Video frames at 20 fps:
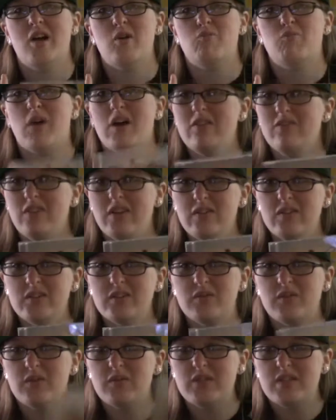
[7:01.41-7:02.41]
My favorites
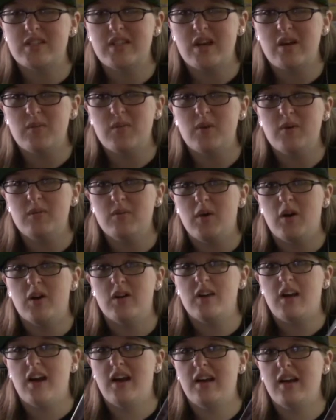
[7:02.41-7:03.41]
from this album are
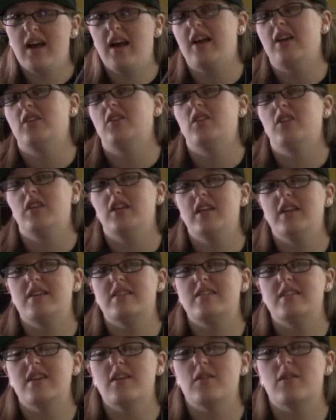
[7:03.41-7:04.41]
not actually
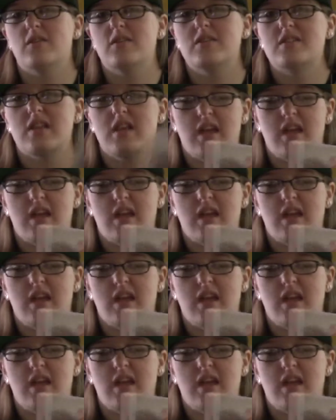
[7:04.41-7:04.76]
singles,